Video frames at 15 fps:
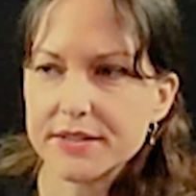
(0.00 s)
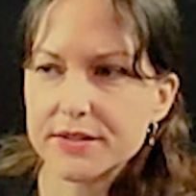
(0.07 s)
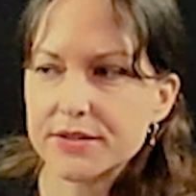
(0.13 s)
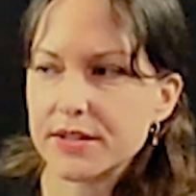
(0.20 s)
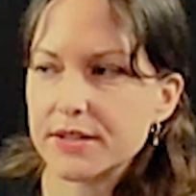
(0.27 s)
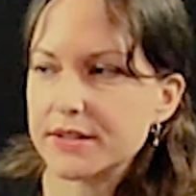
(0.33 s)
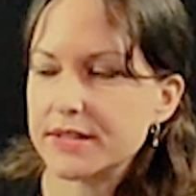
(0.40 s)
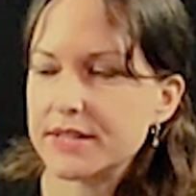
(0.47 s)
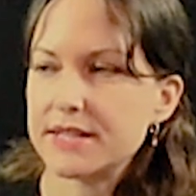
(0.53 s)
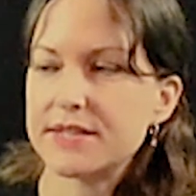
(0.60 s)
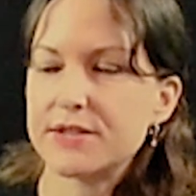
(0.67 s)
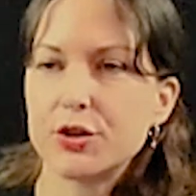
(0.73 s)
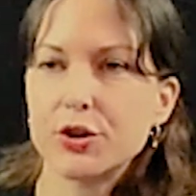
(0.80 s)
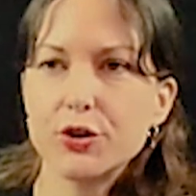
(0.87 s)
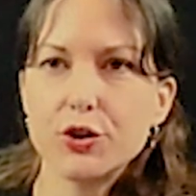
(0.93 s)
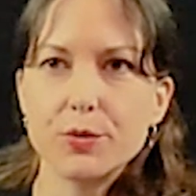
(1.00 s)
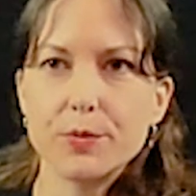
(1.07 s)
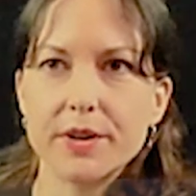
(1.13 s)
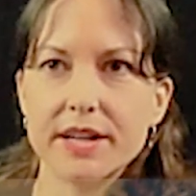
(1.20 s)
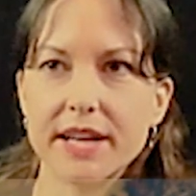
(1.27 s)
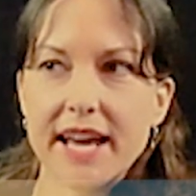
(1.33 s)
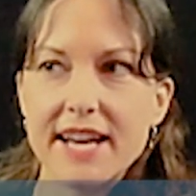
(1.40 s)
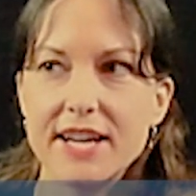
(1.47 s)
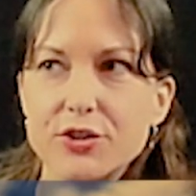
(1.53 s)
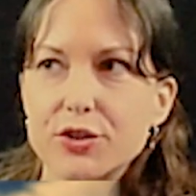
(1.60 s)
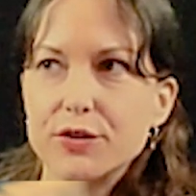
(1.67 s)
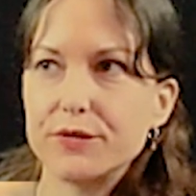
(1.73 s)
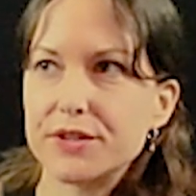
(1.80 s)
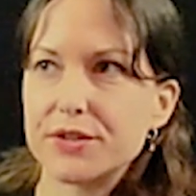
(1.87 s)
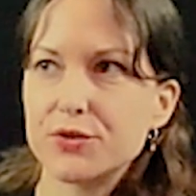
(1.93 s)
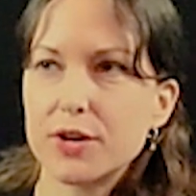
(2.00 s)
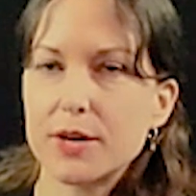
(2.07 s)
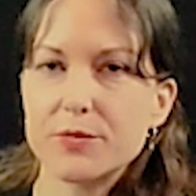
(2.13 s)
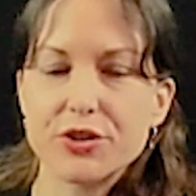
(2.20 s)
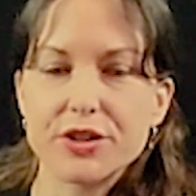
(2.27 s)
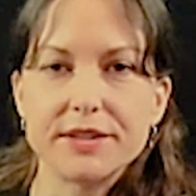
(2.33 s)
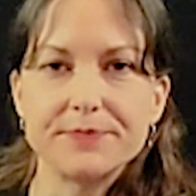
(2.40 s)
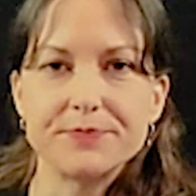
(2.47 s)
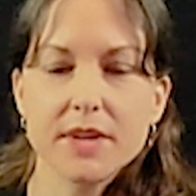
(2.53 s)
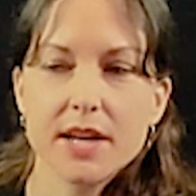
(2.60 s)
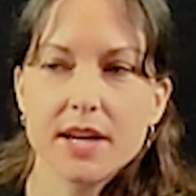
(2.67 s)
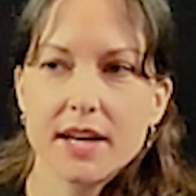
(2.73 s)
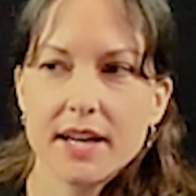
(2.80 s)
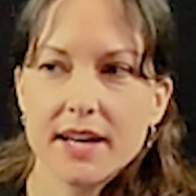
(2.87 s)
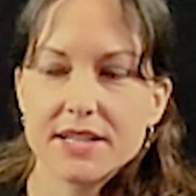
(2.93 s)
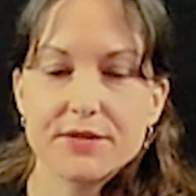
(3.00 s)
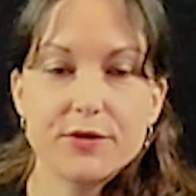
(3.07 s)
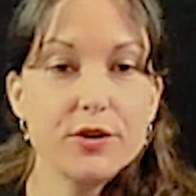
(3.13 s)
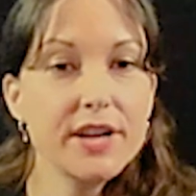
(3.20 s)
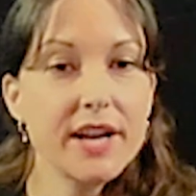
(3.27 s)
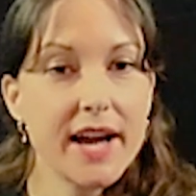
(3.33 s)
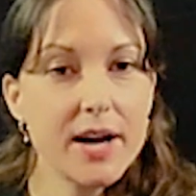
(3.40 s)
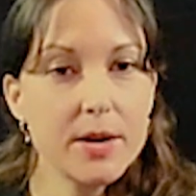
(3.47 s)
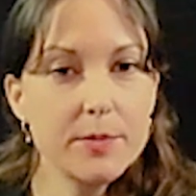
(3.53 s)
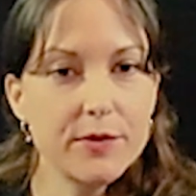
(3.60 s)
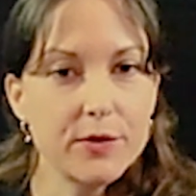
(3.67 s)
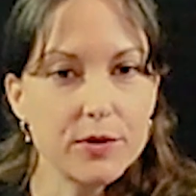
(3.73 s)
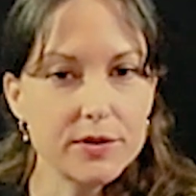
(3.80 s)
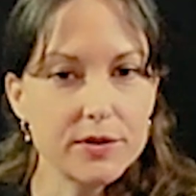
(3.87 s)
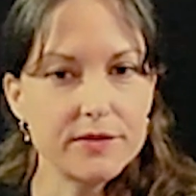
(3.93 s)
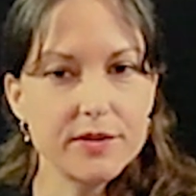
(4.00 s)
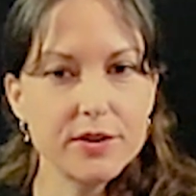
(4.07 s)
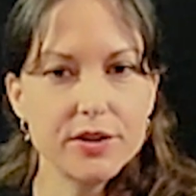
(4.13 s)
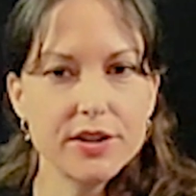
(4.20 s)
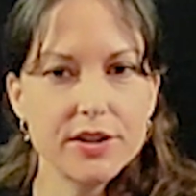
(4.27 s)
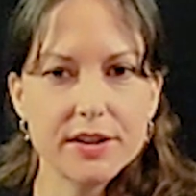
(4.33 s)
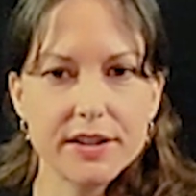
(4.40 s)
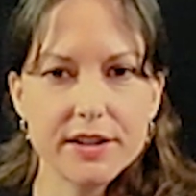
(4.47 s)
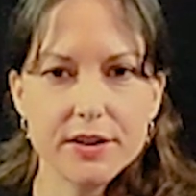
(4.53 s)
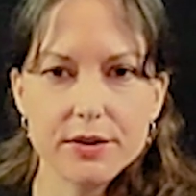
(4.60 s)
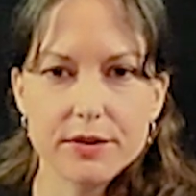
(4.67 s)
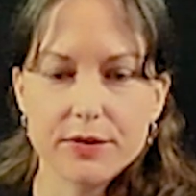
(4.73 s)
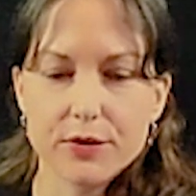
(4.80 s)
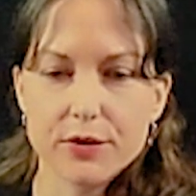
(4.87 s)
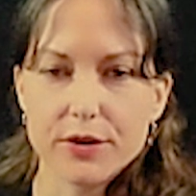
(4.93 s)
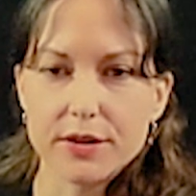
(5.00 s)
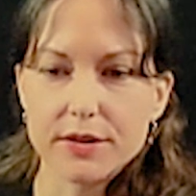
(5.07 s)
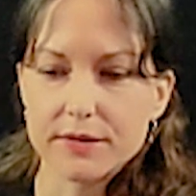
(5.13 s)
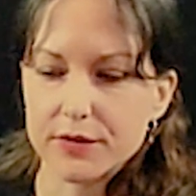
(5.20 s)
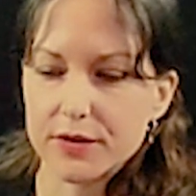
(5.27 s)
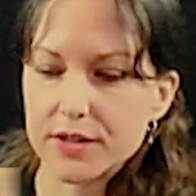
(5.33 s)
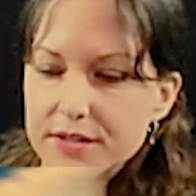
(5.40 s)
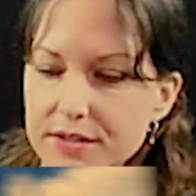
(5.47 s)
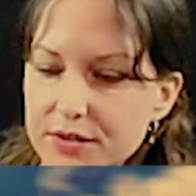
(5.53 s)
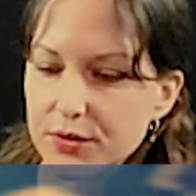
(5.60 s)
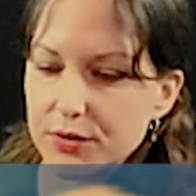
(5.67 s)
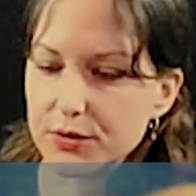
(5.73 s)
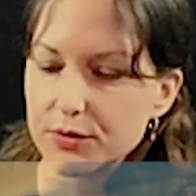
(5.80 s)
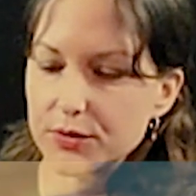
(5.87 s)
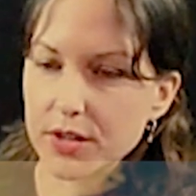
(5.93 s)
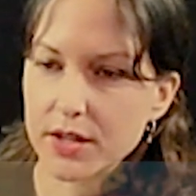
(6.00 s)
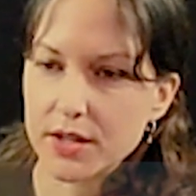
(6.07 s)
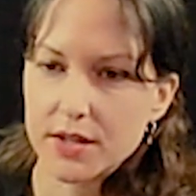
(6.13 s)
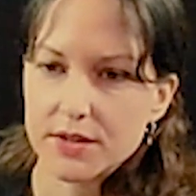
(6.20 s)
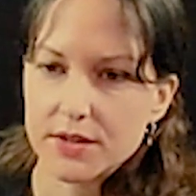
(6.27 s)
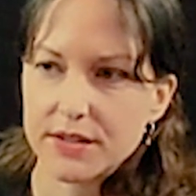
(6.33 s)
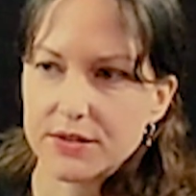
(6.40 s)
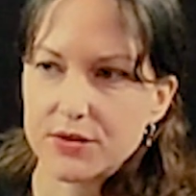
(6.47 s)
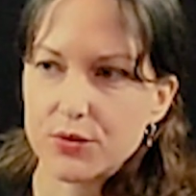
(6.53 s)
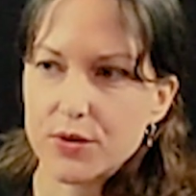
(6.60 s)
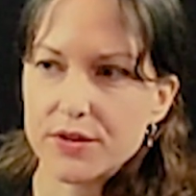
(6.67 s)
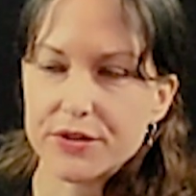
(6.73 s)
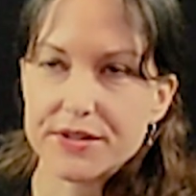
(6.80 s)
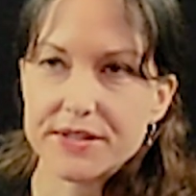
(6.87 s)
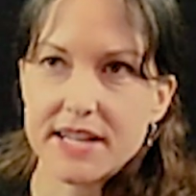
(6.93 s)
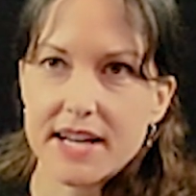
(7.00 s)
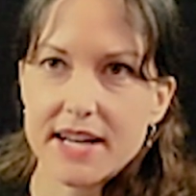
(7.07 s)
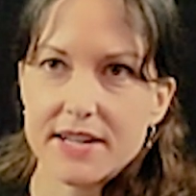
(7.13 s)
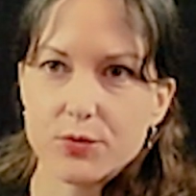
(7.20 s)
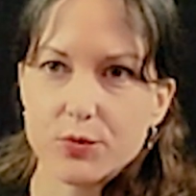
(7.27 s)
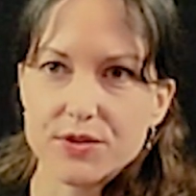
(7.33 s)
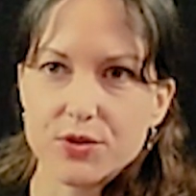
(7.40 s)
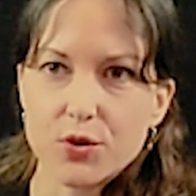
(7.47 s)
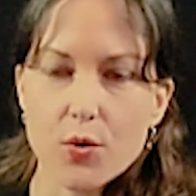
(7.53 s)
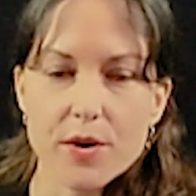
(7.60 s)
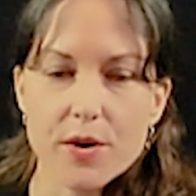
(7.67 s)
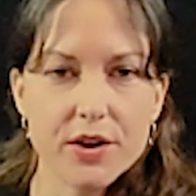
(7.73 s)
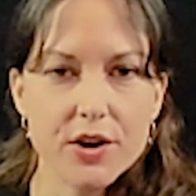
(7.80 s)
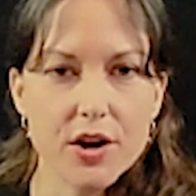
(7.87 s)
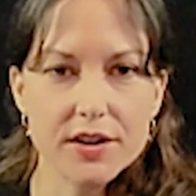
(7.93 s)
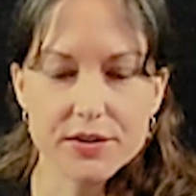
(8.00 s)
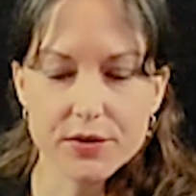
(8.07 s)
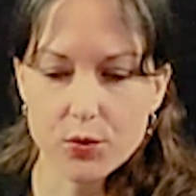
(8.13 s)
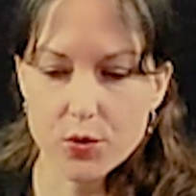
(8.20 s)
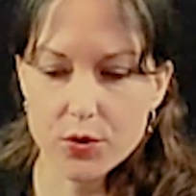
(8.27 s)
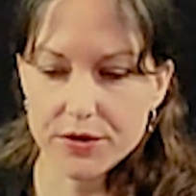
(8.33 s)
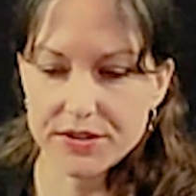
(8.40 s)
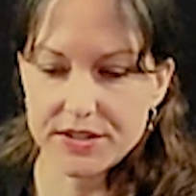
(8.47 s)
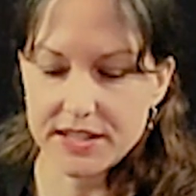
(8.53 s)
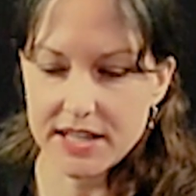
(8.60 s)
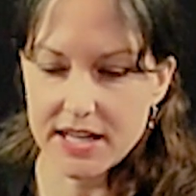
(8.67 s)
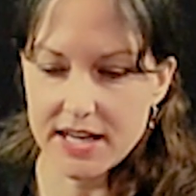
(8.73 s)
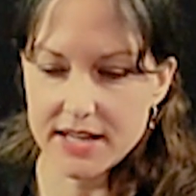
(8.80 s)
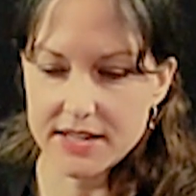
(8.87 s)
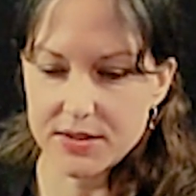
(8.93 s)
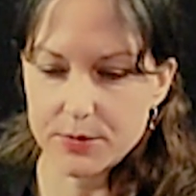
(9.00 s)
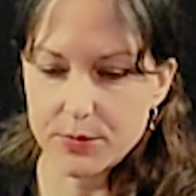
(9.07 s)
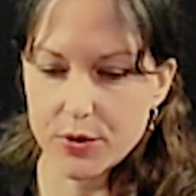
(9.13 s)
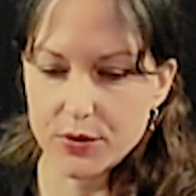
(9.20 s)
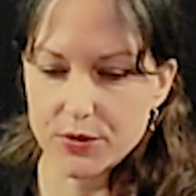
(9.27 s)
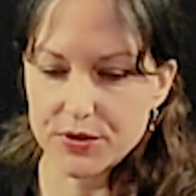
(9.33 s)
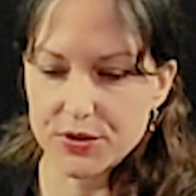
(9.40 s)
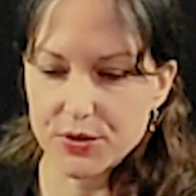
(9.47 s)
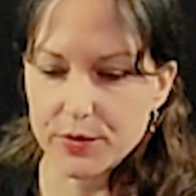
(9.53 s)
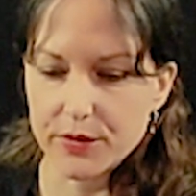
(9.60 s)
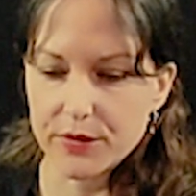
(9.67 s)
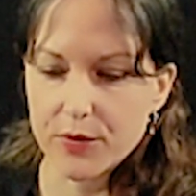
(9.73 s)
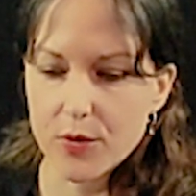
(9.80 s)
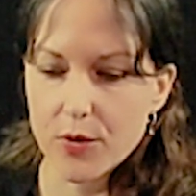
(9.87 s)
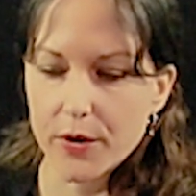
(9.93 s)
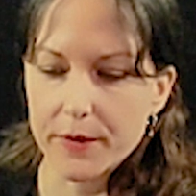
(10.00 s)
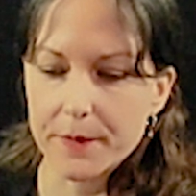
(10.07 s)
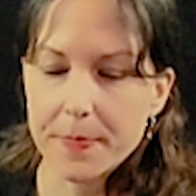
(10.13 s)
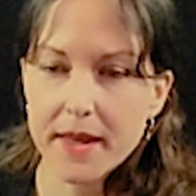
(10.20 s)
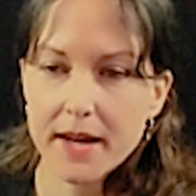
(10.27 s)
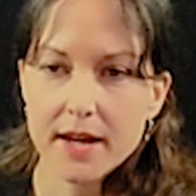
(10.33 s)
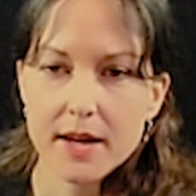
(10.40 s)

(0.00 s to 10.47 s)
It's this term, age of disruption, is very helpful and very clear for us to understand what's going on in the world today as opposed to before.